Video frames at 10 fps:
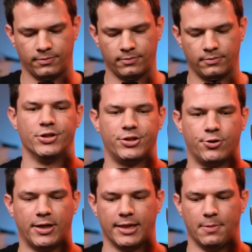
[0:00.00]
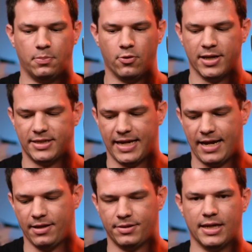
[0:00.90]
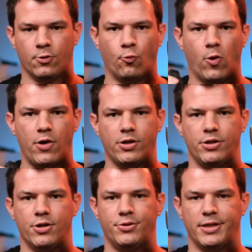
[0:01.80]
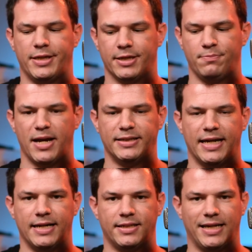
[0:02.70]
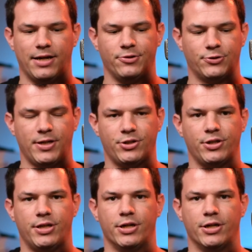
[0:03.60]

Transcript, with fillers: I'll just quickly point out that while you're using the magnetic tail switch,